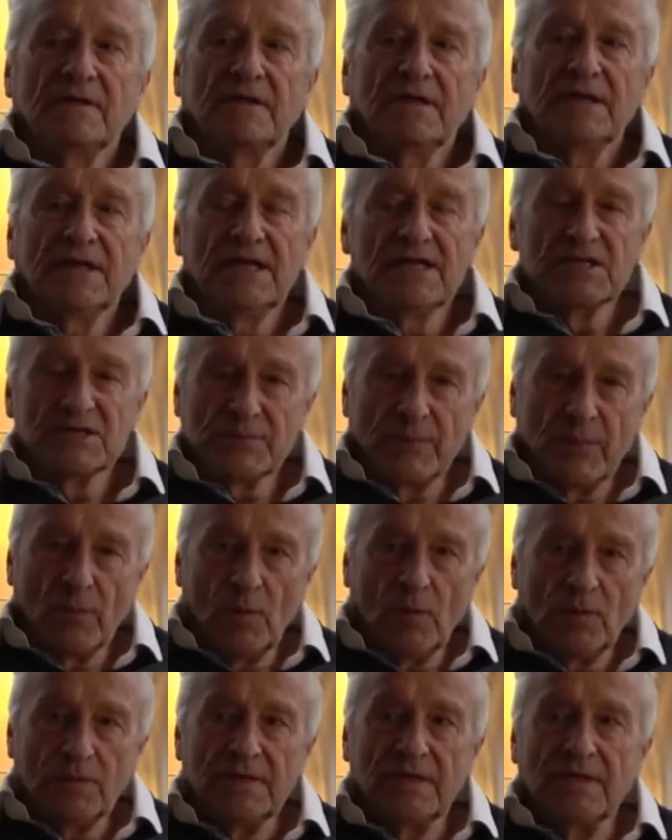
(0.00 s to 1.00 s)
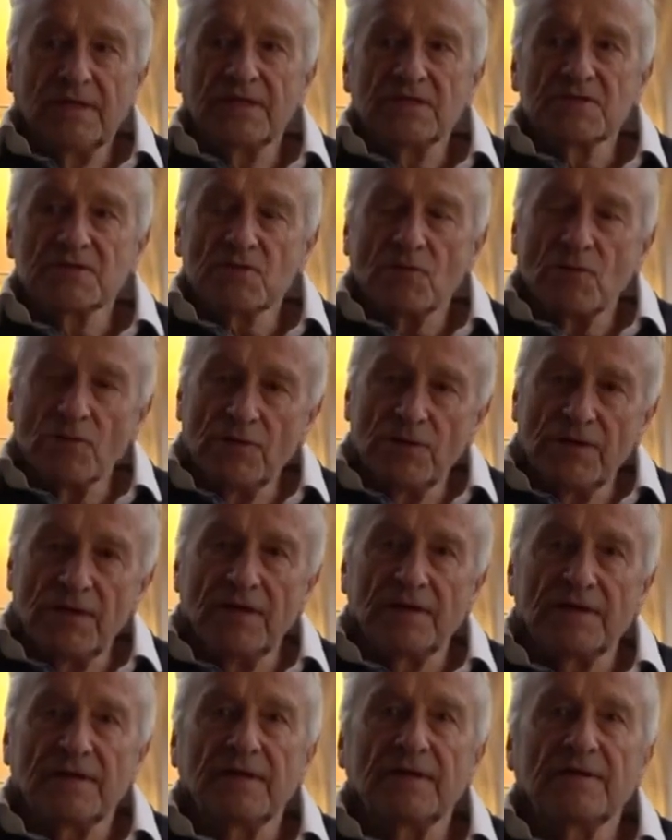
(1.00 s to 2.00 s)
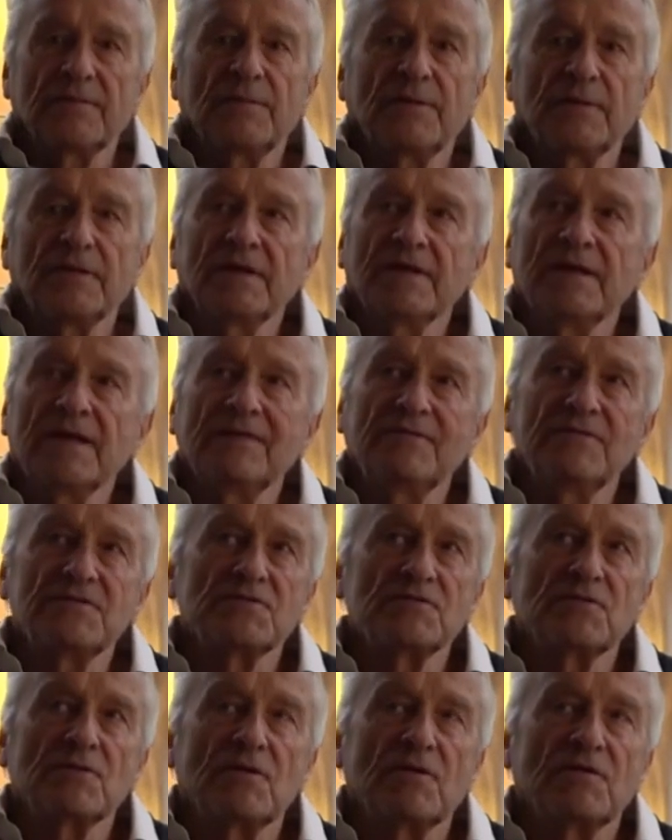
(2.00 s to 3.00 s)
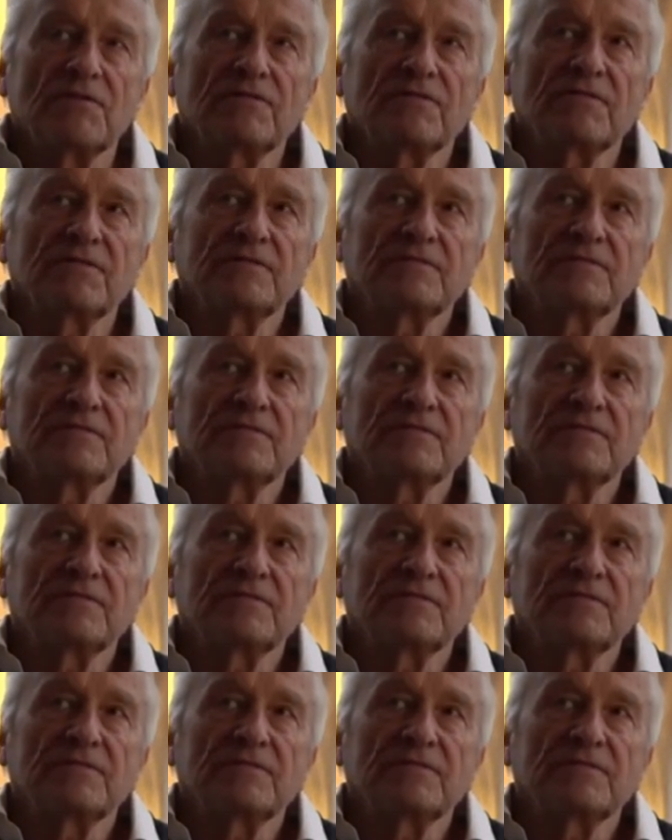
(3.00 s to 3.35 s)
Niels Bohr did and Schrödinger did, but it never took off.